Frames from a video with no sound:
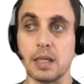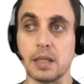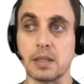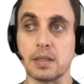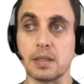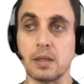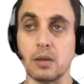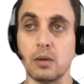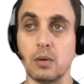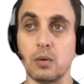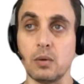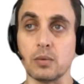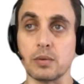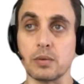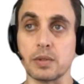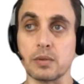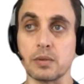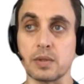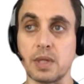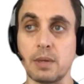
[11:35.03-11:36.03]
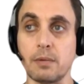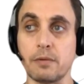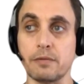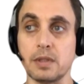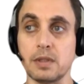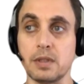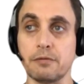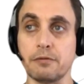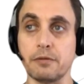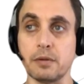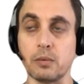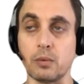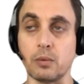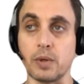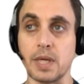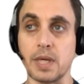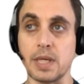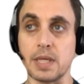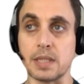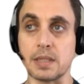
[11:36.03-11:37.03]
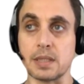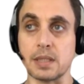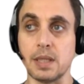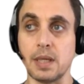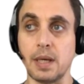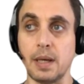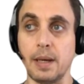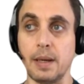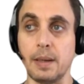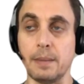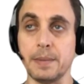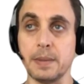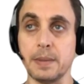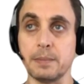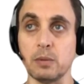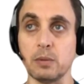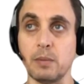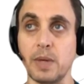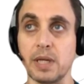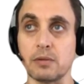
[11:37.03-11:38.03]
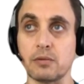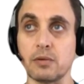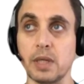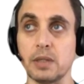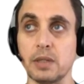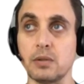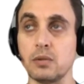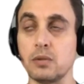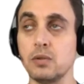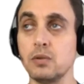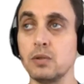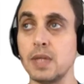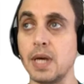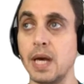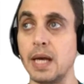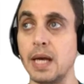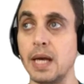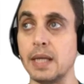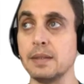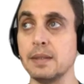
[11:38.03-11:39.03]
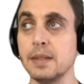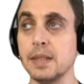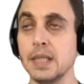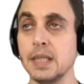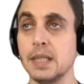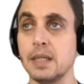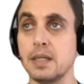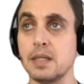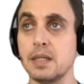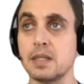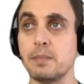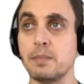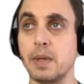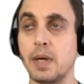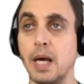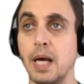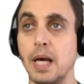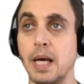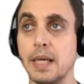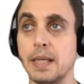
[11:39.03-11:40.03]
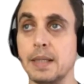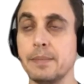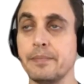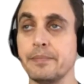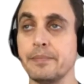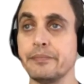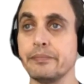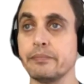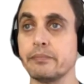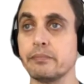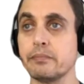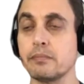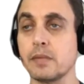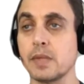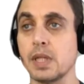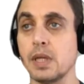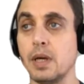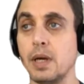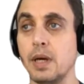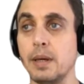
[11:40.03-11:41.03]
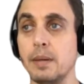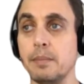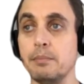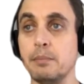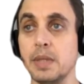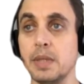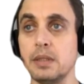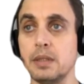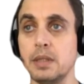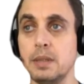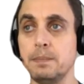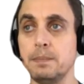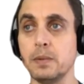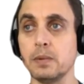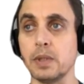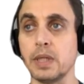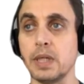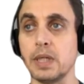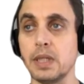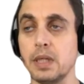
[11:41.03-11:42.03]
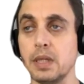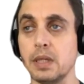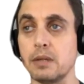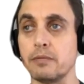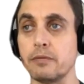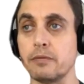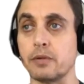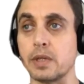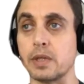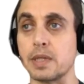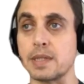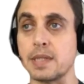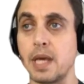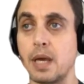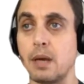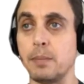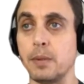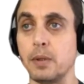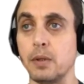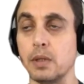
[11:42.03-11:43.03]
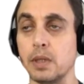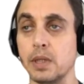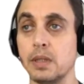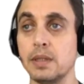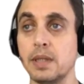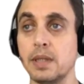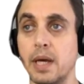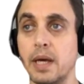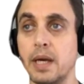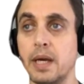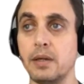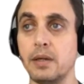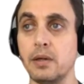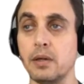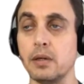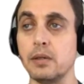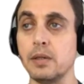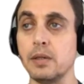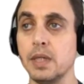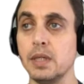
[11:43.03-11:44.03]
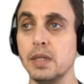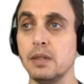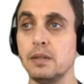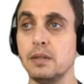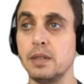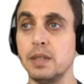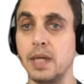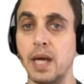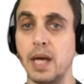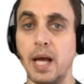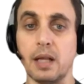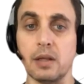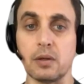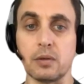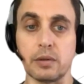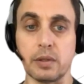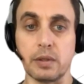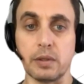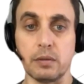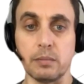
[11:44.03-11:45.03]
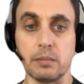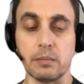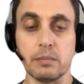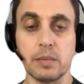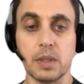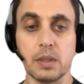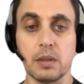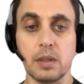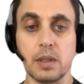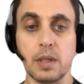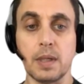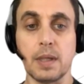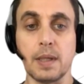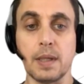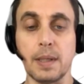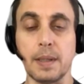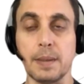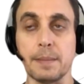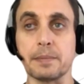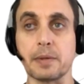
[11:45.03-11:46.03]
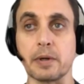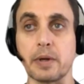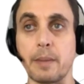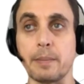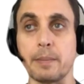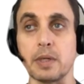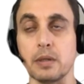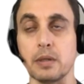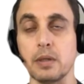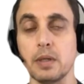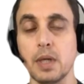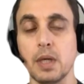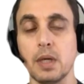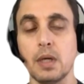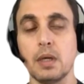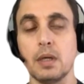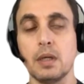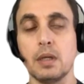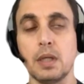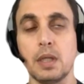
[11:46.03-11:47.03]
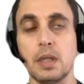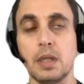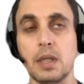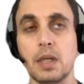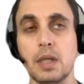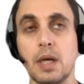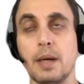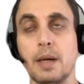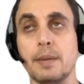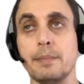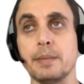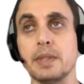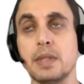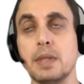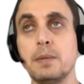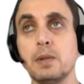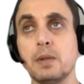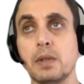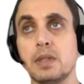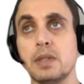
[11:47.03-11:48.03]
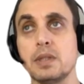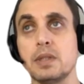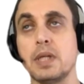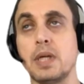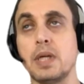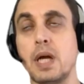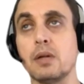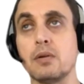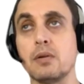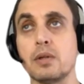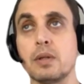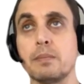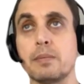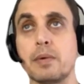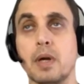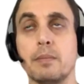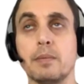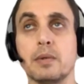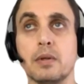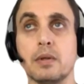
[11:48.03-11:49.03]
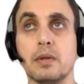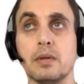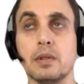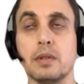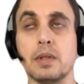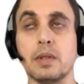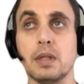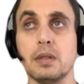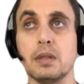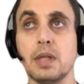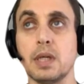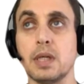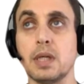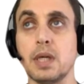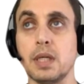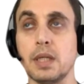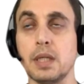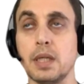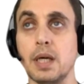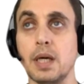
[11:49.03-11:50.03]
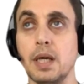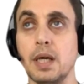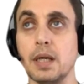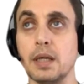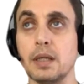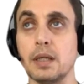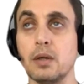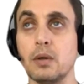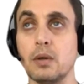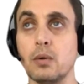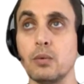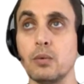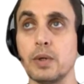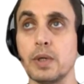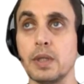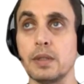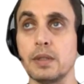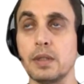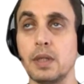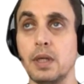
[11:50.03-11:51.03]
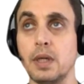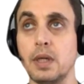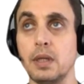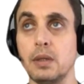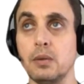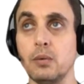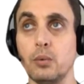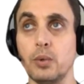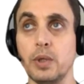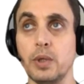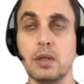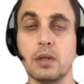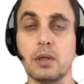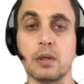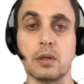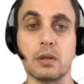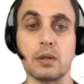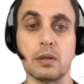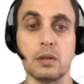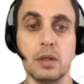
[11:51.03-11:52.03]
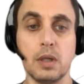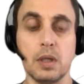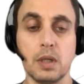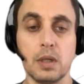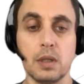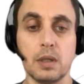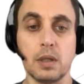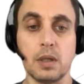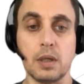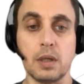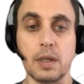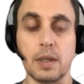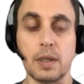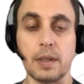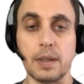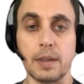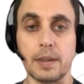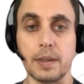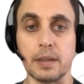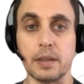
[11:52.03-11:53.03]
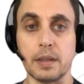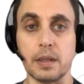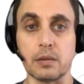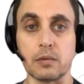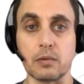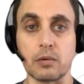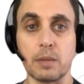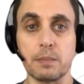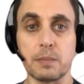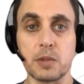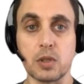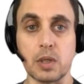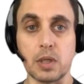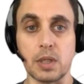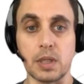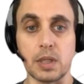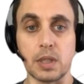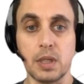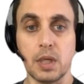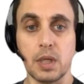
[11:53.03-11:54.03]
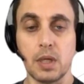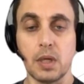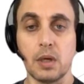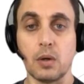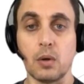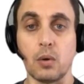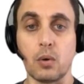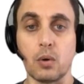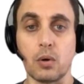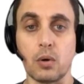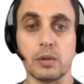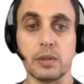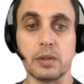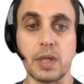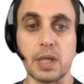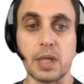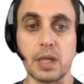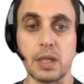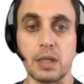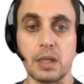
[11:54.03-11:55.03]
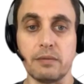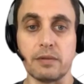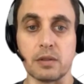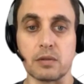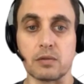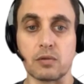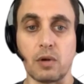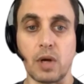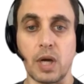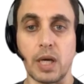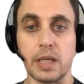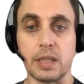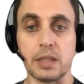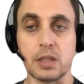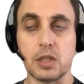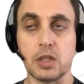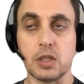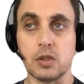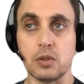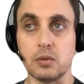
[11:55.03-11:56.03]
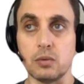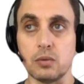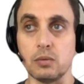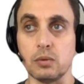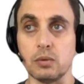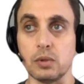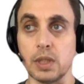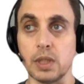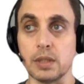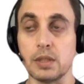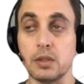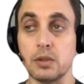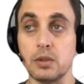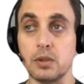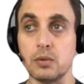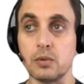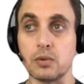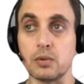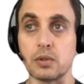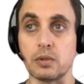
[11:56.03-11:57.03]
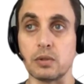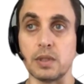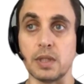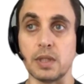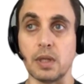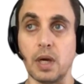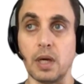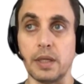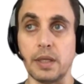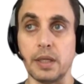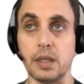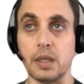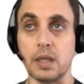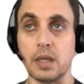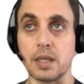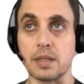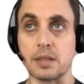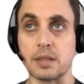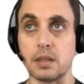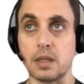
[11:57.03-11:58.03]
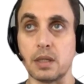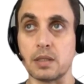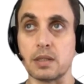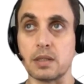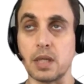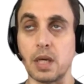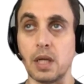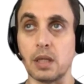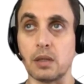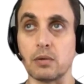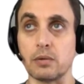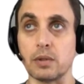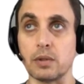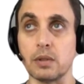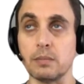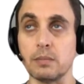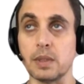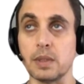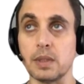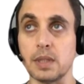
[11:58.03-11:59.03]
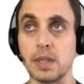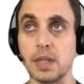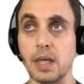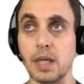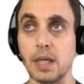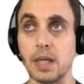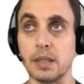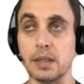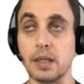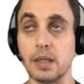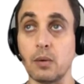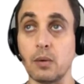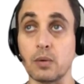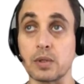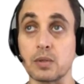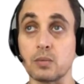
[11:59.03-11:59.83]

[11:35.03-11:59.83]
So some of the different ways people might try to do that is by manipulating, for example, in the header, the algorithm parameter. And manipulating the algorithm parameter, they can go with a weaker encryption, or they can even try to use none as the algorithm. And that was